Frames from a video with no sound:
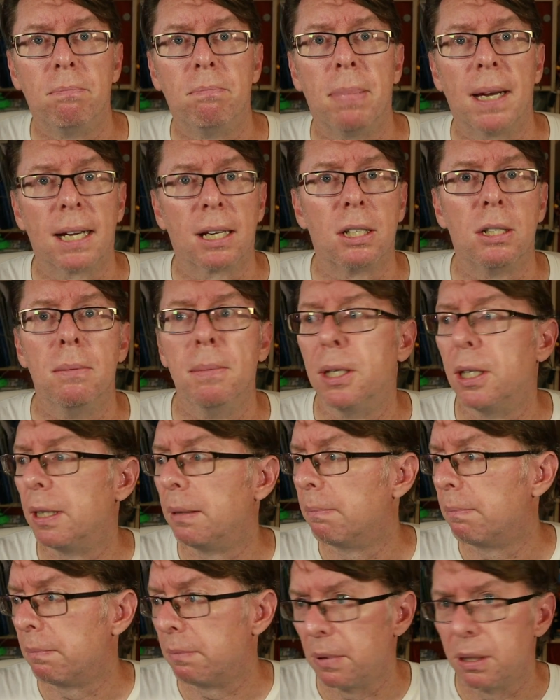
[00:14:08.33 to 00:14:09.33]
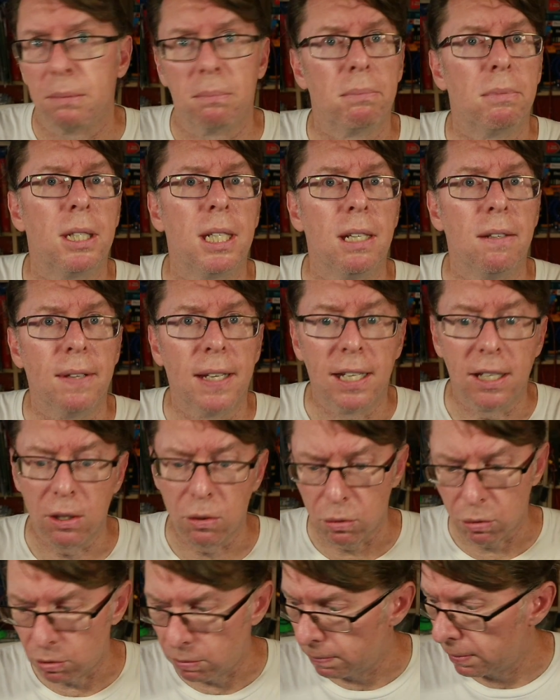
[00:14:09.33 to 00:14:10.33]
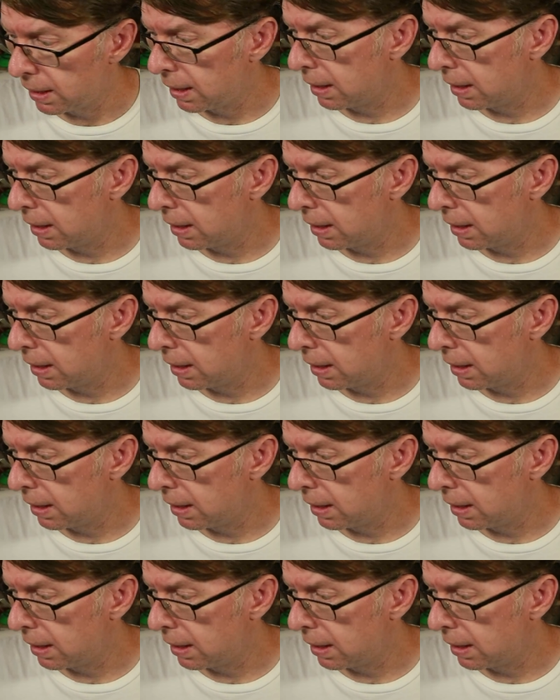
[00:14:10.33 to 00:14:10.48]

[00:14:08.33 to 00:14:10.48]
back to my TV or